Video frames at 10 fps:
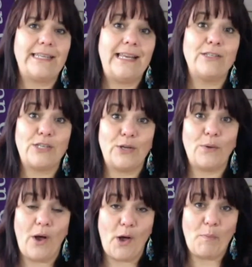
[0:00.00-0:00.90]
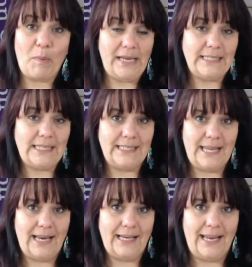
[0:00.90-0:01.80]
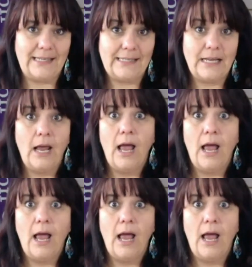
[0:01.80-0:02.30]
into our painting techniques.